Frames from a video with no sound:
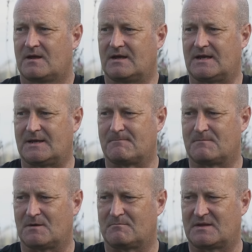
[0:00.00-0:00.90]

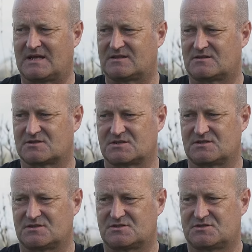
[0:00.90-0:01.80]
But that doesn't
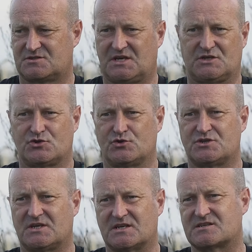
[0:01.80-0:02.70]
change who
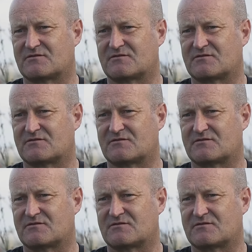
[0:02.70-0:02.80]
she is.